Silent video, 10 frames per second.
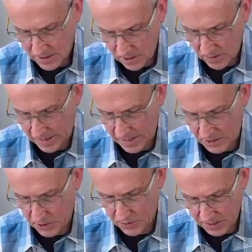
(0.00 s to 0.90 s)
you know, I
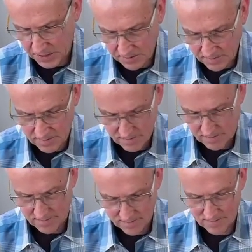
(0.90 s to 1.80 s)
guess you could
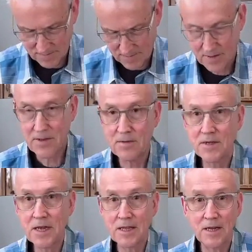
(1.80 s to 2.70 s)

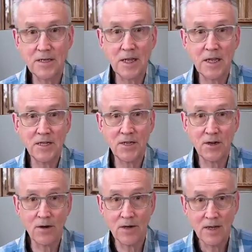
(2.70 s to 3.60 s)
say that it's
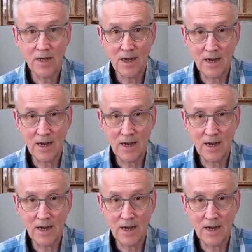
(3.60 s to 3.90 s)
easier.